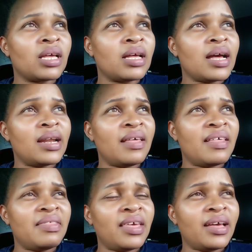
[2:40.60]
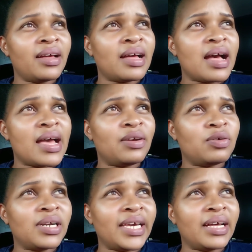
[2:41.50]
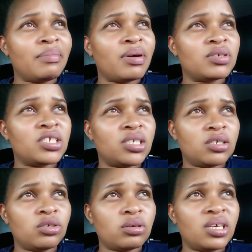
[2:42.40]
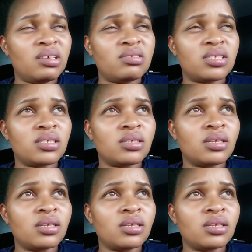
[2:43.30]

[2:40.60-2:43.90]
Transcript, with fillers: another thing I don't like about TikTok is